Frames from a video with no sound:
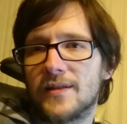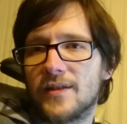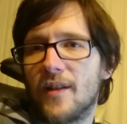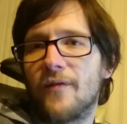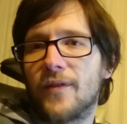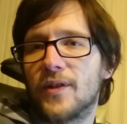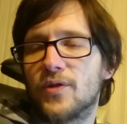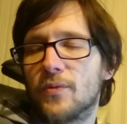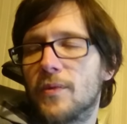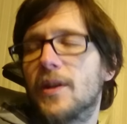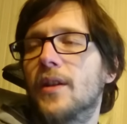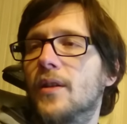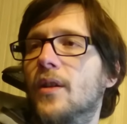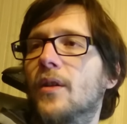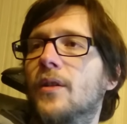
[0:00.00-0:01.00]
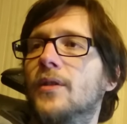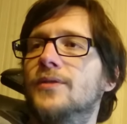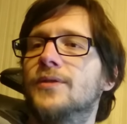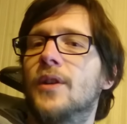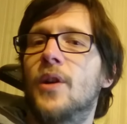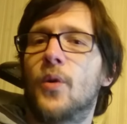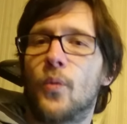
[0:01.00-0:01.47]
something to be in
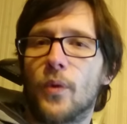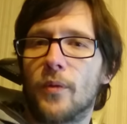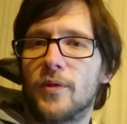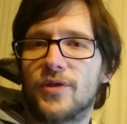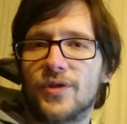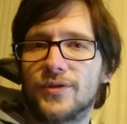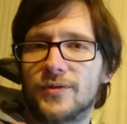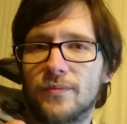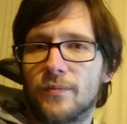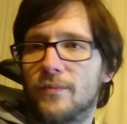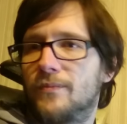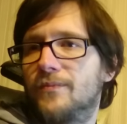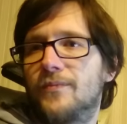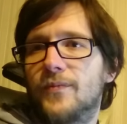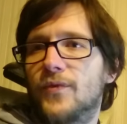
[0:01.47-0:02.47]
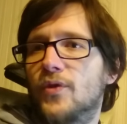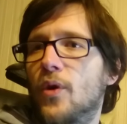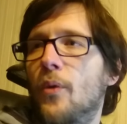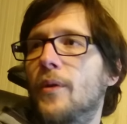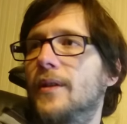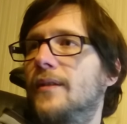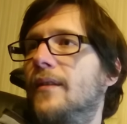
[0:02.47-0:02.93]
Okhlos, we will just
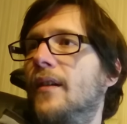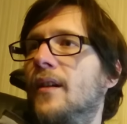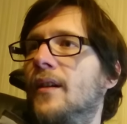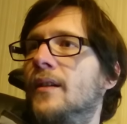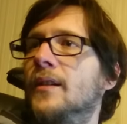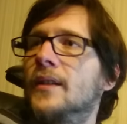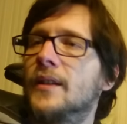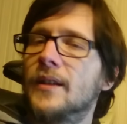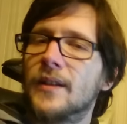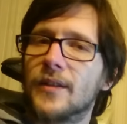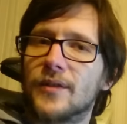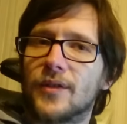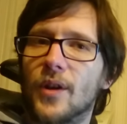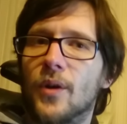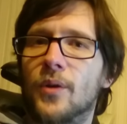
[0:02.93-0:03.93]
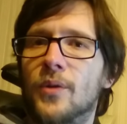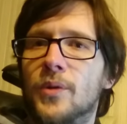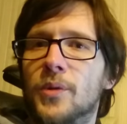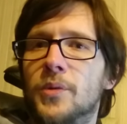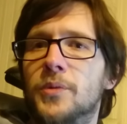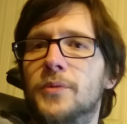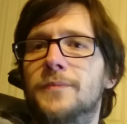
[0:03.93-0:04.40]
throw it there.
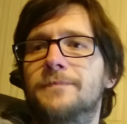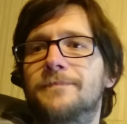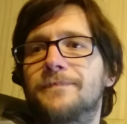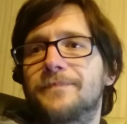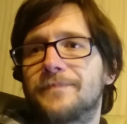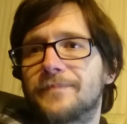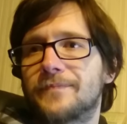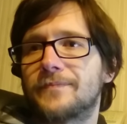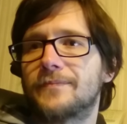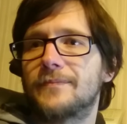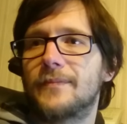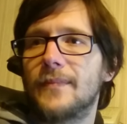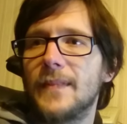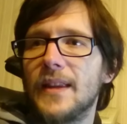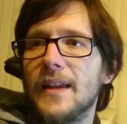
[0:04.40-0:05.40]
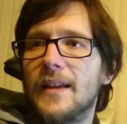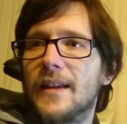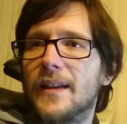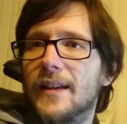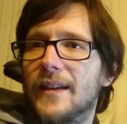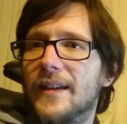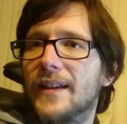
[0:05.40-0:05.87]
So
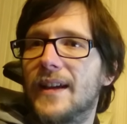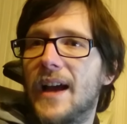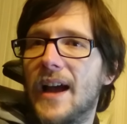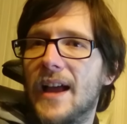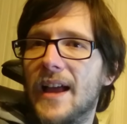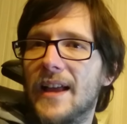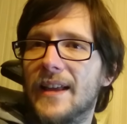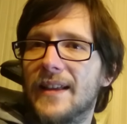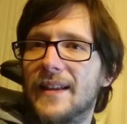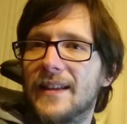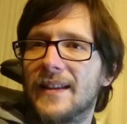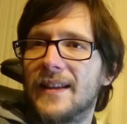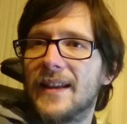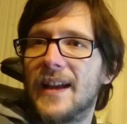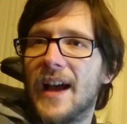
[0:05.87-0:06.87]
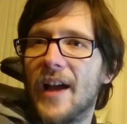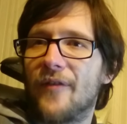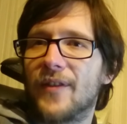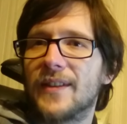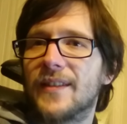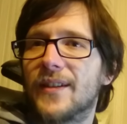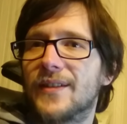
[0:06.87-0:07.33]
uh, I, I
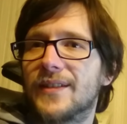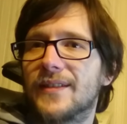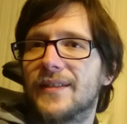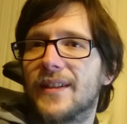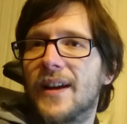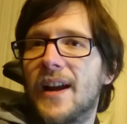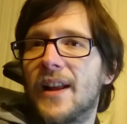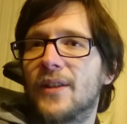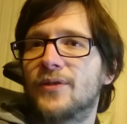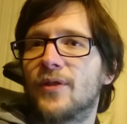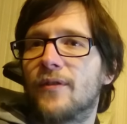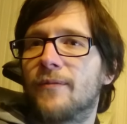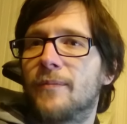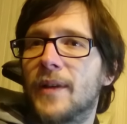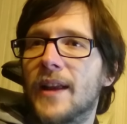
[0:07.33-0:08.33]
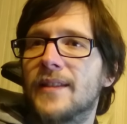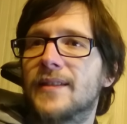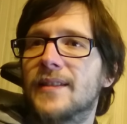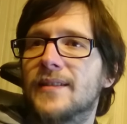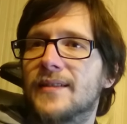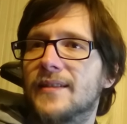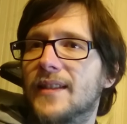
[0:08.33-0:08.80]
think there there are a lot of
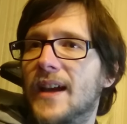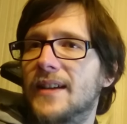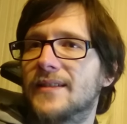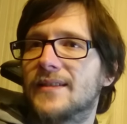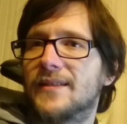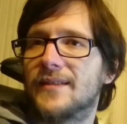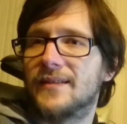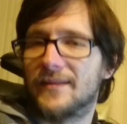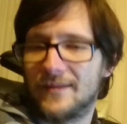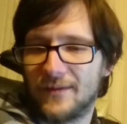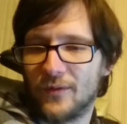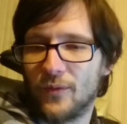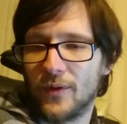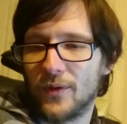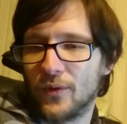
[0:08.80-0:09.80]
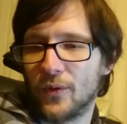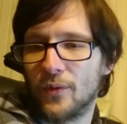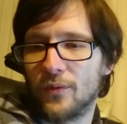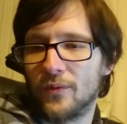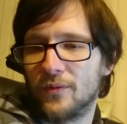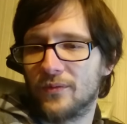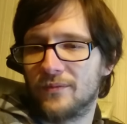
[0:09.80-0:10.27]
places that we
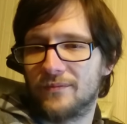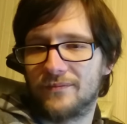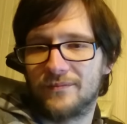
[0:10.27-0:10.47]
drew